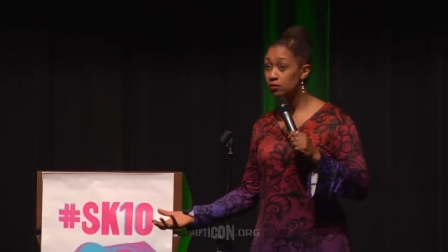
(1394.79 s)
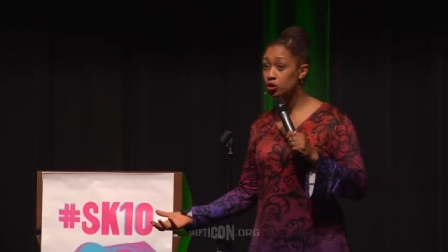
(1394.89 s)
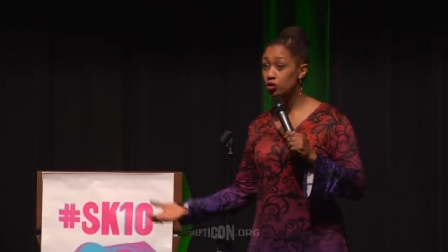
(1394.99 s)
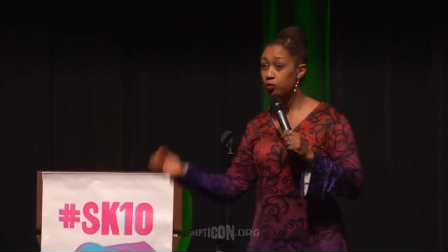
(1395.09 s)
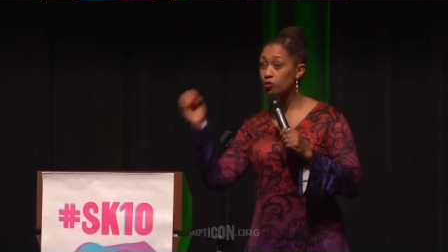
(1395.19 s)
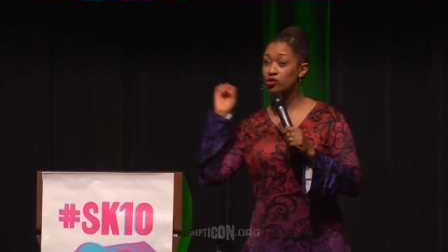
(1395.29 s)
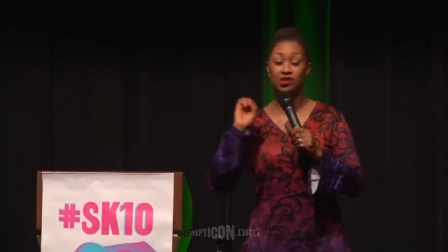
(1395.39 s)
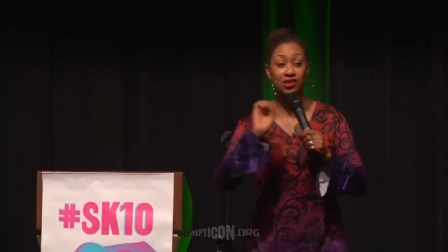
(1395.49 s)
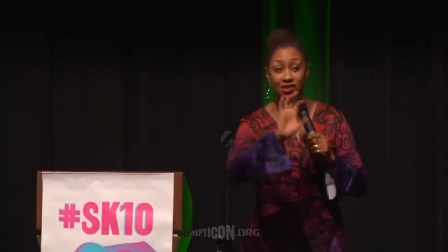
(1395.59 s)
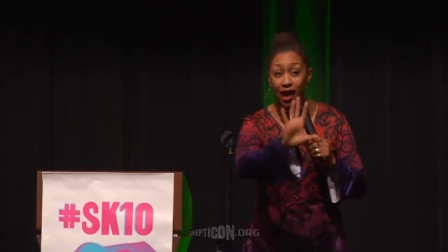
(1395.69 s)
you're supposed to
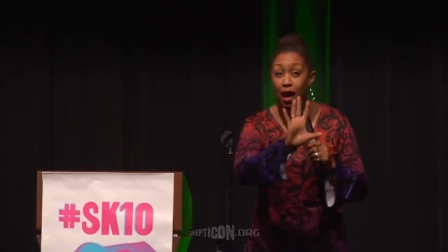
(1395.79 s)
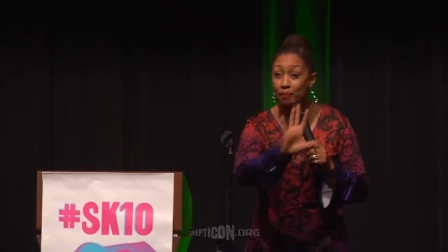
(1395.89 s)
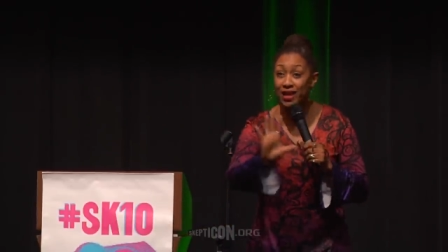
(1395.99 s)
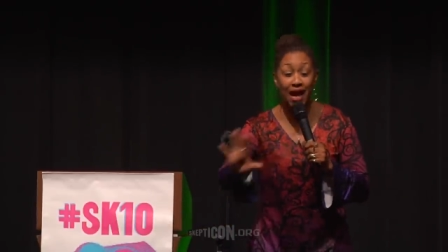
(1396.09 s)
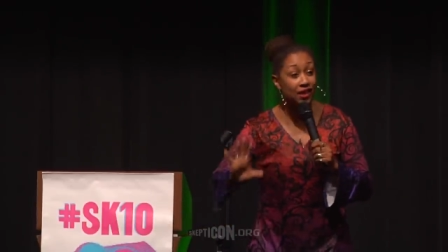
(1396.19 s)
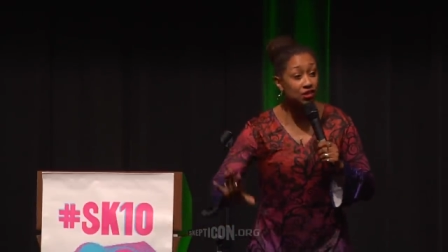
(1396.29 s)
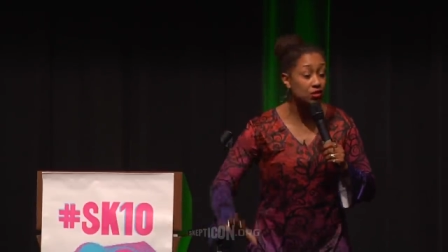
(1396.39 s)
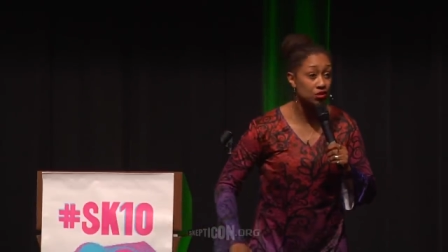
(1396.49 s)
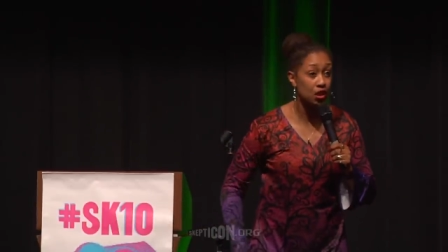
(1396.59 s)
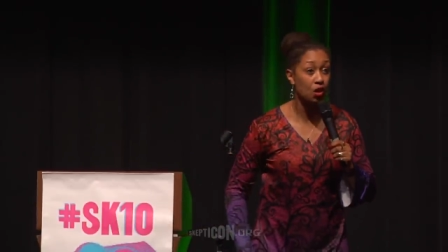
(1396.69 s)
stop and ask
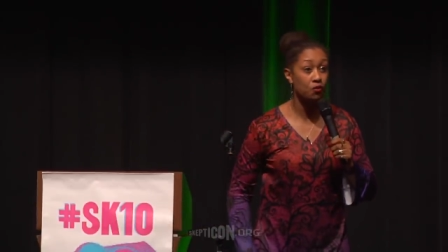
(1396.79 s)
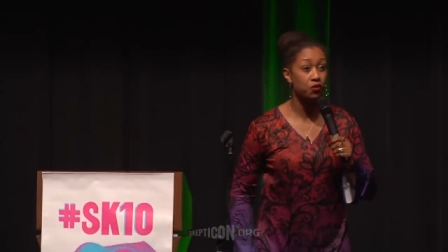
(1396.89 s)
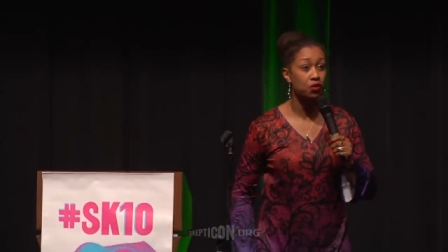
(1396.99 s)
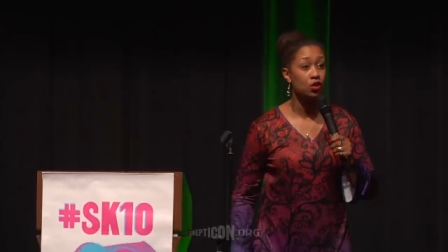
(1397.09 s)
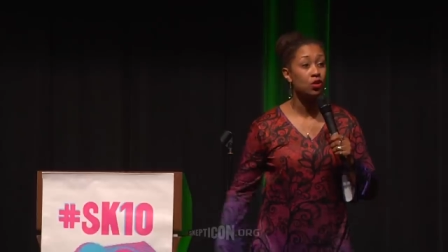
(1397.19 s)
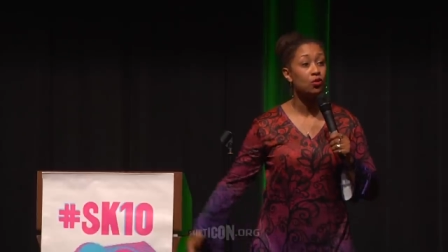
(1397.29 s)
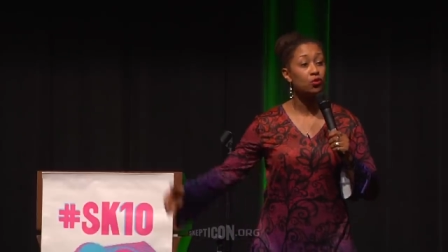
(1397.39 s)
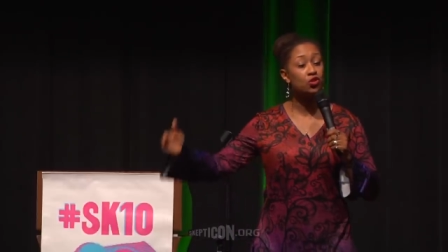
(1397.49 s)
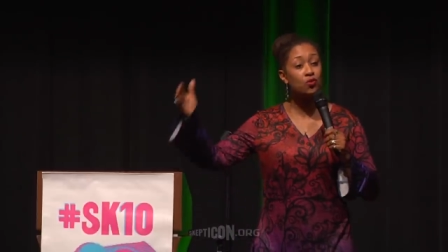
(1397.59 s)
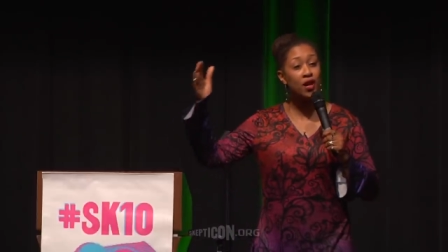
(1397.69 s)
yourself,
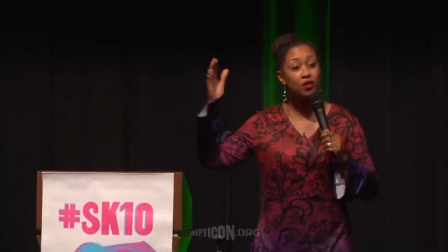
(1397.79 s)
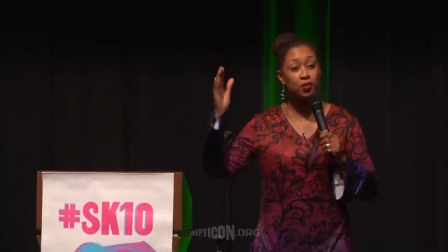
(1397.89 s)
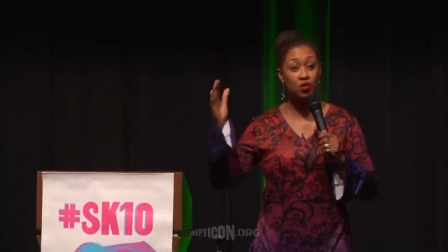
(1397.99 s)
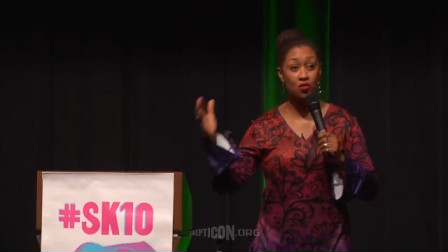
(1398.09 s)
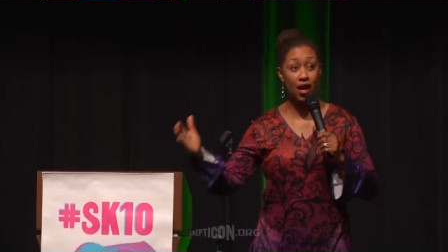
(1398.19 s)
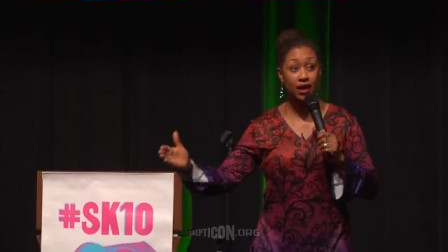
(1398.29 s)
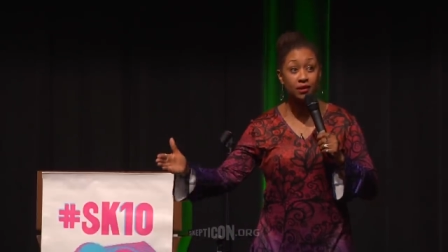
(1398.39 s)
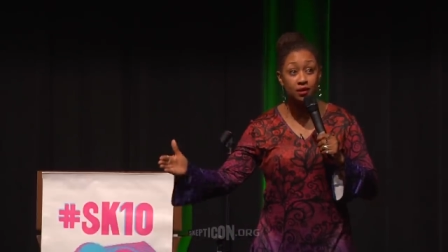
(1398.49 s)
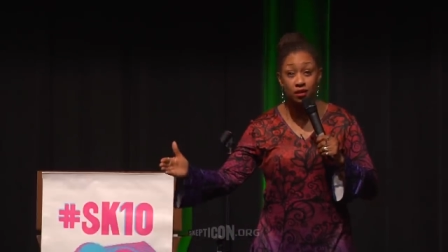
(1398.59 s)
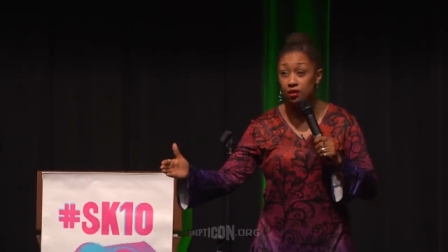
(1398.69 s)
would you rather be
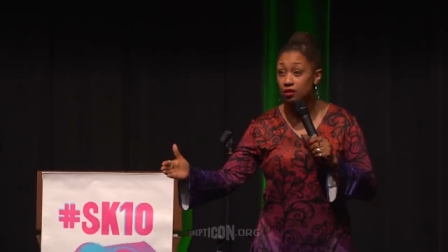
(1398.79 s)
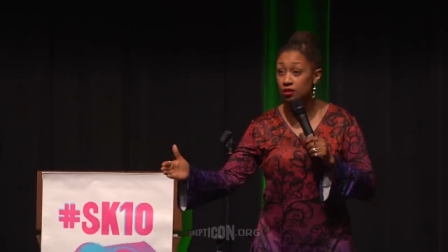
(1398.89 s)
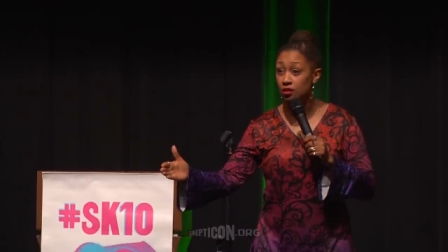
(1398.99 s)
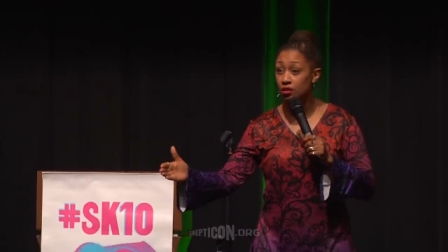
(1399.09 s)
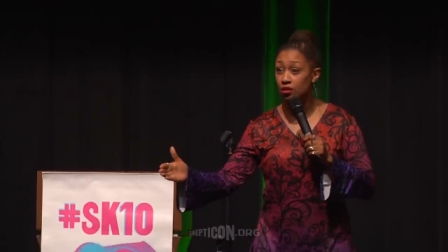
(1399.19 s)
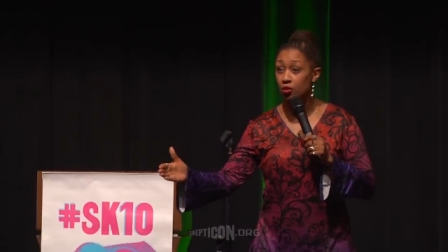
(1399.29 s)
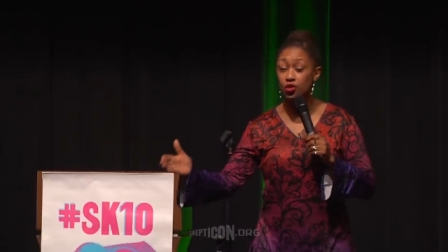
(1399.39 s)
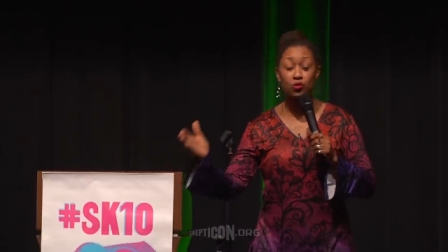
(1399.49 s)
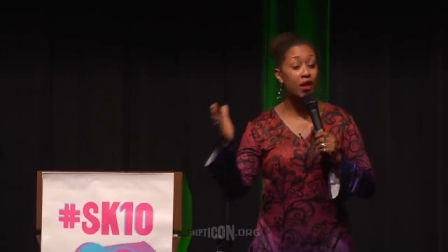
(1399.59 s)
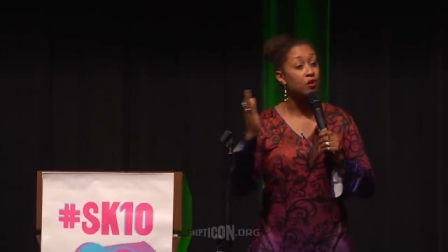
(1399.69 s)
right
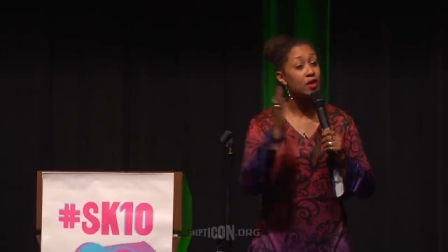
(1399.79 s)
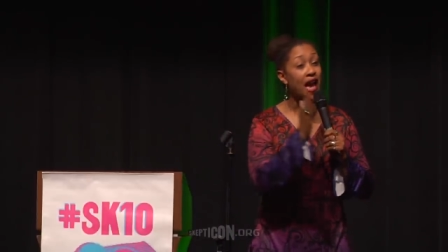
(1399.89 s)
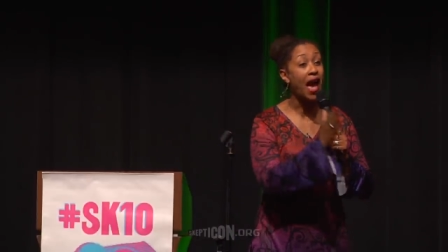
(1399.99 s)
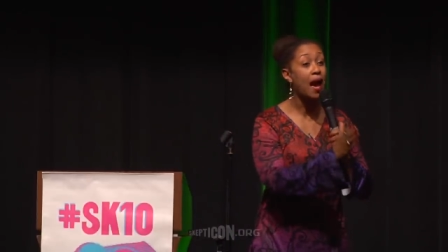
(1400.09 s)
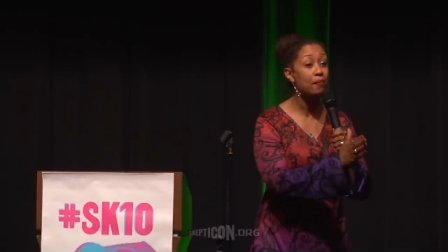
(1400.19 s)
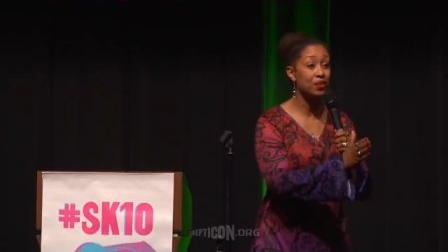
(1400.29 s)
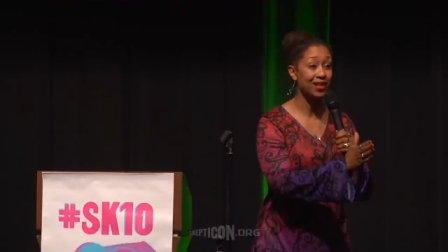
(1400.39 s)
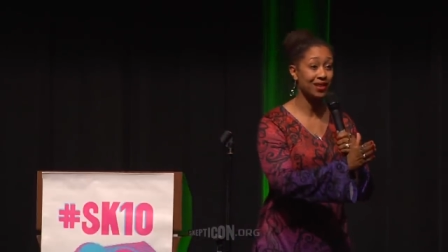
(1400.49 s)
would you rather be happy?